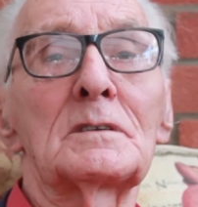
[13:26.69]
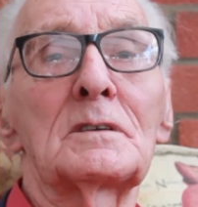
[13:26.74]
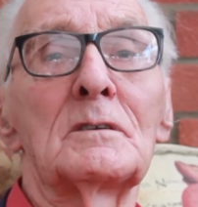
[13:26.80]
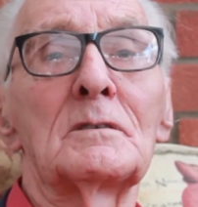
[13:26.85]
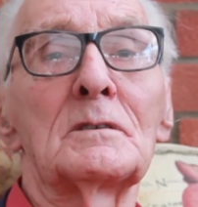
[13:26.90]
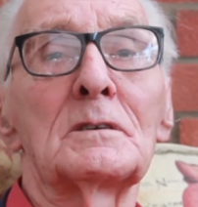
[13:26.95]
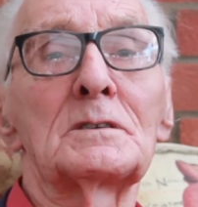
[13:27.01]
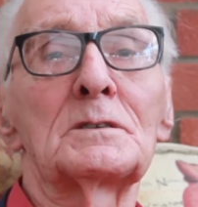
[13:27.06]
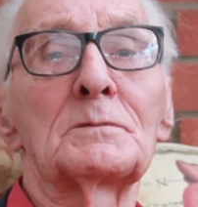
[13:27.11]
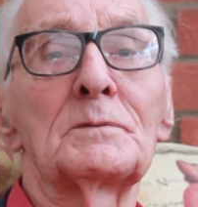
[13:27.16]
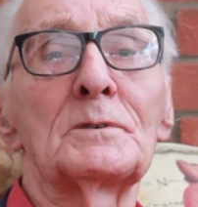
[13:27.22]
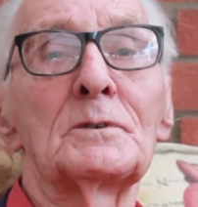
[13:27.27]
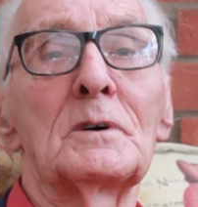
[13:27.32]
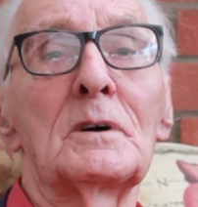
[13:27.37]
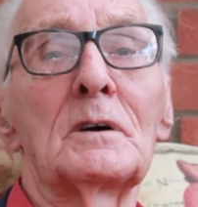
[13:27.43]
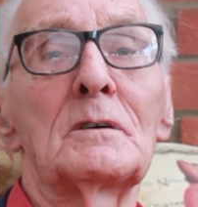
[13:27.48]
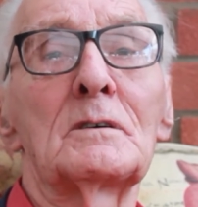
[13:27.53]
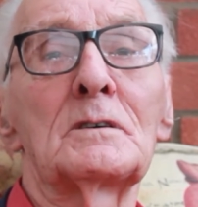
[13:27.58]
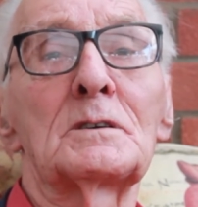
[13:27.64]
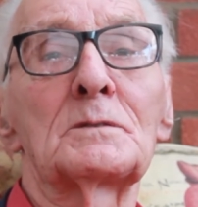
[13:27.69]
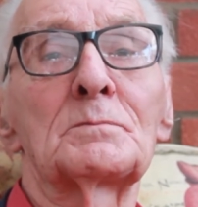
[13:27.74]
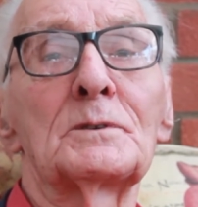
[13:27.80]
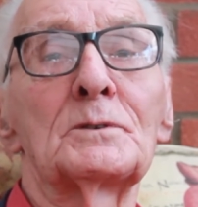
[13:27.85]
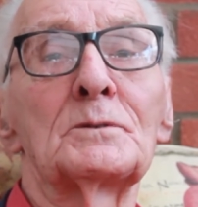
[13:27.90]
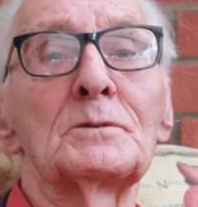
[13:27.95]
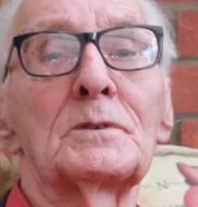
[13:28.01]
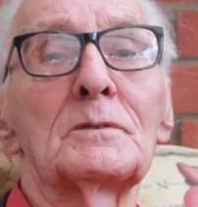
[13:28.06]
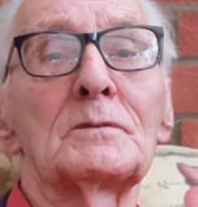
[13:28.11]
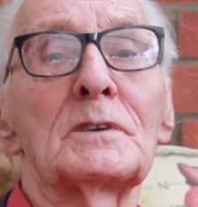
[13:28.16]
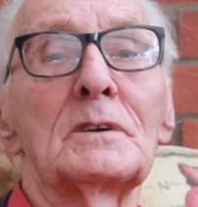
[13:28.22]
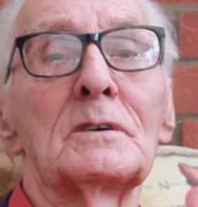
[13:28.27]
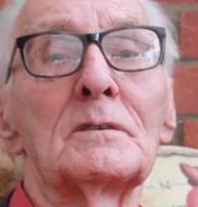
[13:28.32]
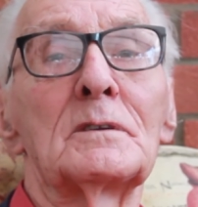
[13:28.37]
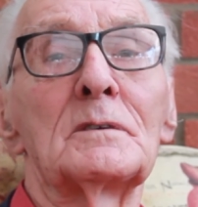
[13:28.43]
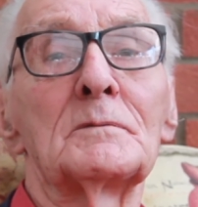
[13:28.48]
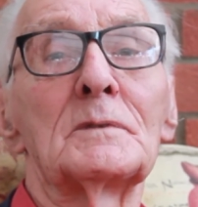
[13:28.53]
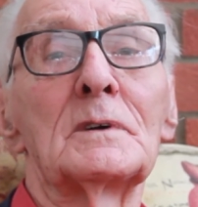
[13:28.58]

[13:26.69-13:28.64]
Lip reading: got high explosives on them.